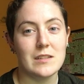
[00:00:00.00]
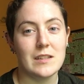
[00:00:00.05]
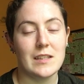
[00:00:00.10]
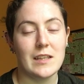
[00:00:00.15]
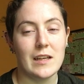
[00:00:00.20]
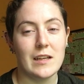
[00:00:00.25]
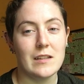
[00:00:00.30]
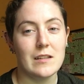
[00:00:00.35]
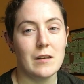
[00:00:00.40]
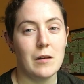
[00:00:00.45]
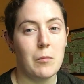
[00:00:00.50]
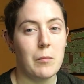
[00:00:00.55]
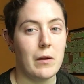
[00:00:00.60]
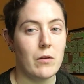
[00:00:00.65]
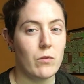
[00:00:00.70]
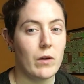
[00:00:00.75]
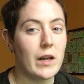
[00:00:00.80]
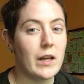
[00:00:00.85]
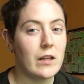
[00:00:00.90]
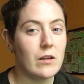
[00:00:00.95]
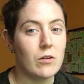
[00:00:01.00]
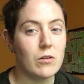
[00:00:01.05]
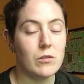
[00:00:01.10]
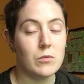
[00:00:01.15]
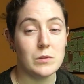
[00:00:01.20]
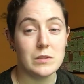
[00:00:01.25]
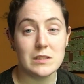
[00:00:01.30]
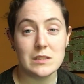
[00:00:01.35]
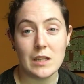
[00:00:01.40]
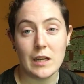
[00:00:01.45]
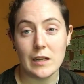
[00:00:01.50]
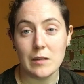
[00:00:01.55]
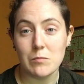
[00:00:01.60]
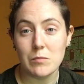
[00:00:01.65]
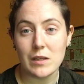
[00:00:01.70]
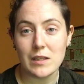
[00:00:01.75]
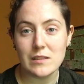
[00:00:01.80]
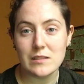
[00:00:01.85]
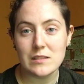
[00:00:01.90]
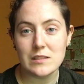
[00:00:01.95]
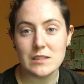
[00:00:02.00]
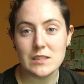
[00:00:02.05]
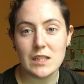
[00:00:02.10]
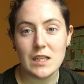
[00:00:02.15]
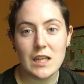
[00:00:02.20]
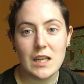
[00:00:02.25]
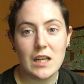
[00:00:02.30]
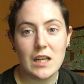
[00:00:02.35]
again, my writing goal was time-based,